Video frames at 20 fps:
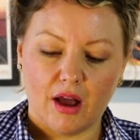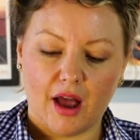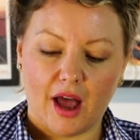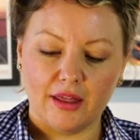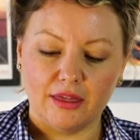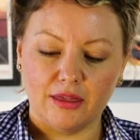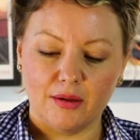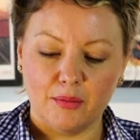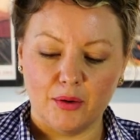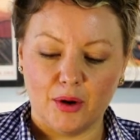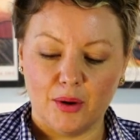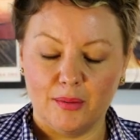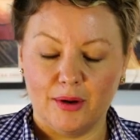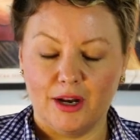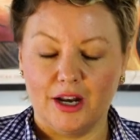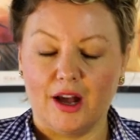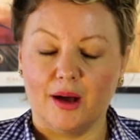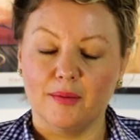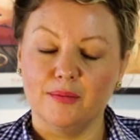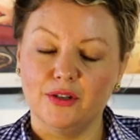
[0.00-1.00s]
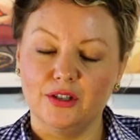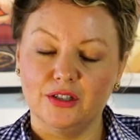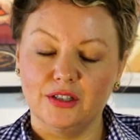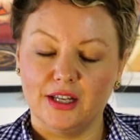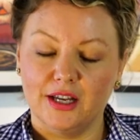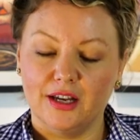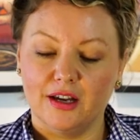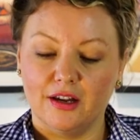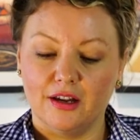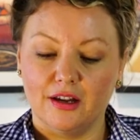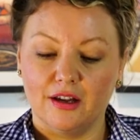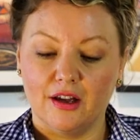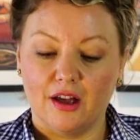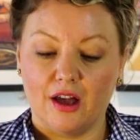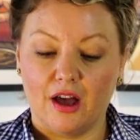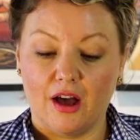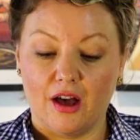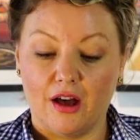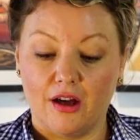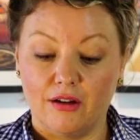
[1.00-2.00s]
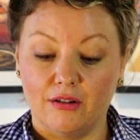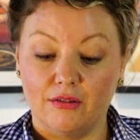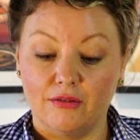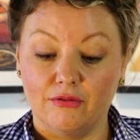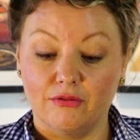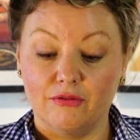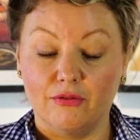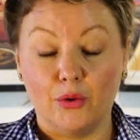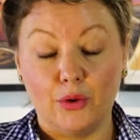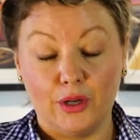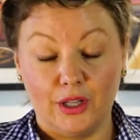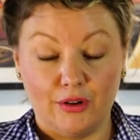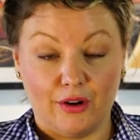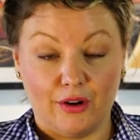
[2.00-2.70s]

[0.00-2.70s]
at the moment I'm using 40